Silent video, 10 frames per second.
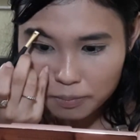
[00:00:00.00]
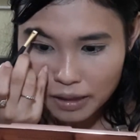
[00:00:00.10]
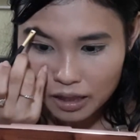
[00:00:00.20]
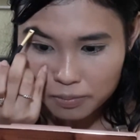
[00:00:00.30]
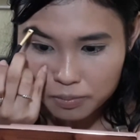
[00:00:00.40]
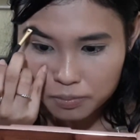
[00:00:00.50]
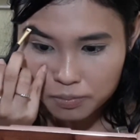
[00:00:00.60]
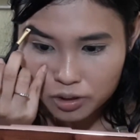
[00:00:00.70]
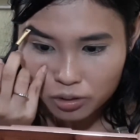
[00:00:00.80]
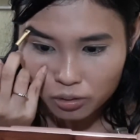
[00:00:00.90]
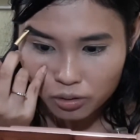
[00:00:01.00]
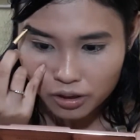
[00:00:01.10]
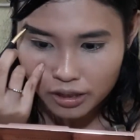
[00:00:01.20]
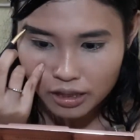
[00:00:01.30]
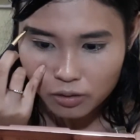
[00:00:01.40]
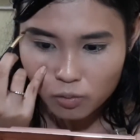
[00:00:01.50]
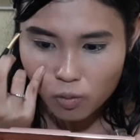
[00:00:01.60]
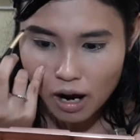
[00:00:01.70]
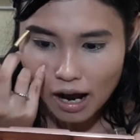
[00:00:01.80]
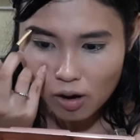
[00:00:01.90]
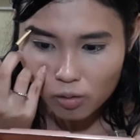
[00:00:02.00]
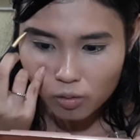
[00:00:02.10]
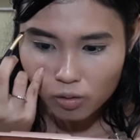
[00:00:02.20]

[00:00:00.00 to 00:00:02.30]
makeup tutorial, wow.